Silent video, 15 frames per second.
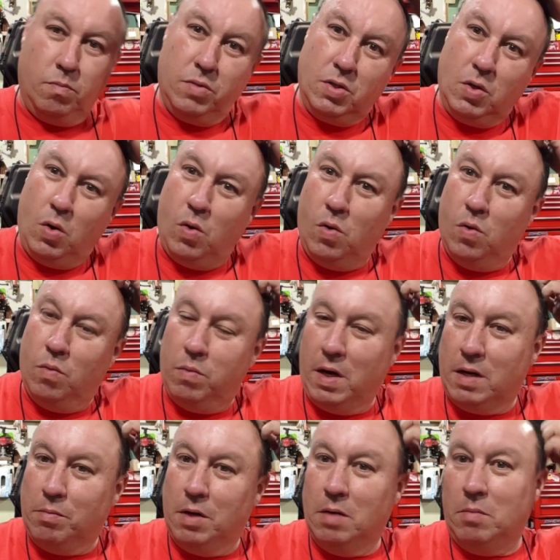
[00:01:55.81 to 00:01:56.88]
So I
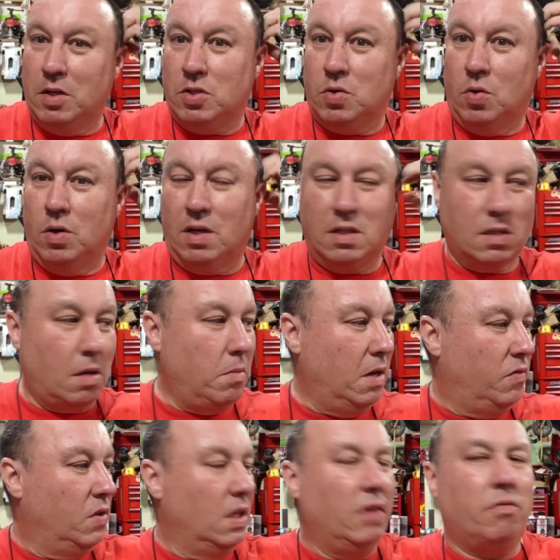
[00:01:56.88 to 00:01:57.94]
can bring in my storage. Because, I mean,
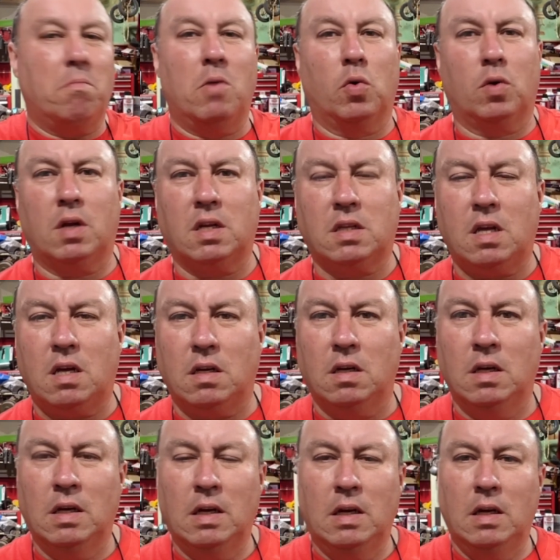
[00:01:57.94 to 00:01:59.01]
if you leave a motor like that,
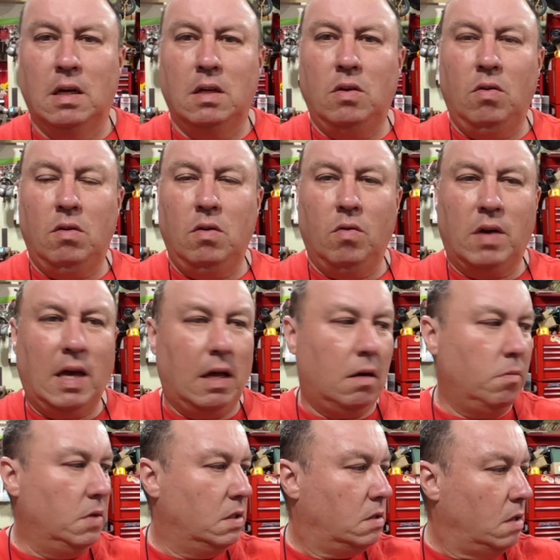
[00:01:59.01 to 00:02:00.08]
you can't. I
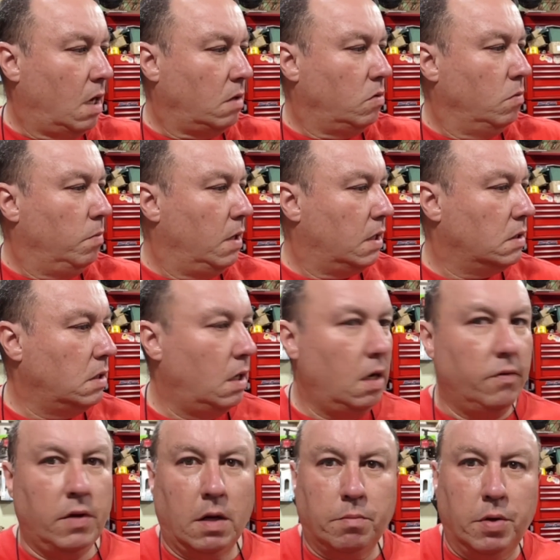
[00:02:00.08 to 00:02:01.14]
mean, it's not too big, it's not
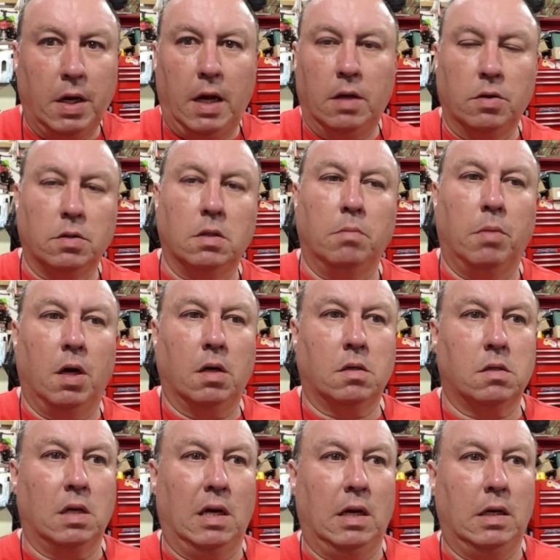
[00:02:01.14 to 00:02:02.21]
heavy. I put handles in the
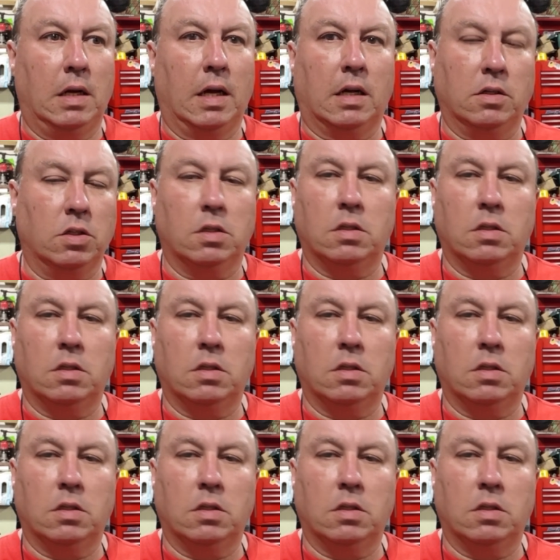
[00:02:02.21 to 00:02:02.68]
box and I could just